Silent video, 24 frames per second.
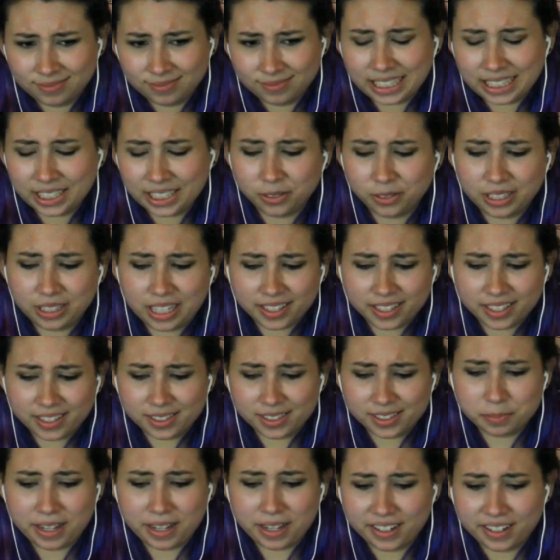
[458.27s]
I don't like
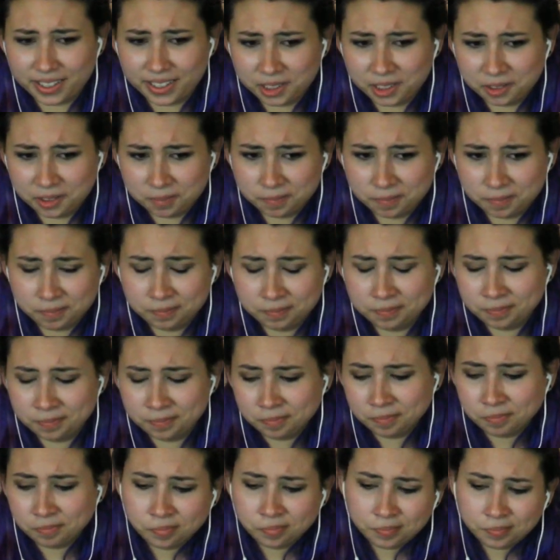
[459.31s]
this, Maddie.
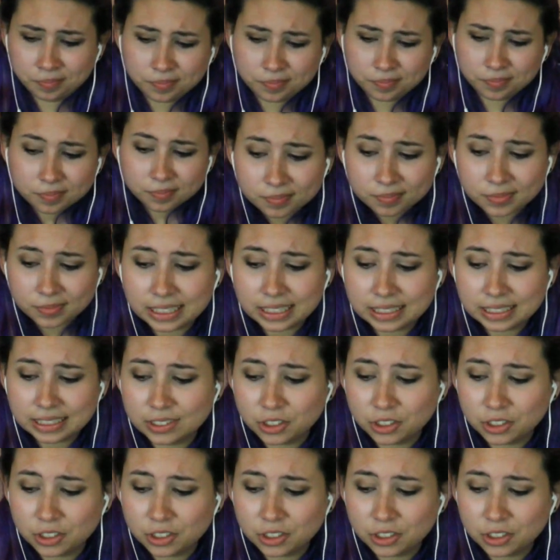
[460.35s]
This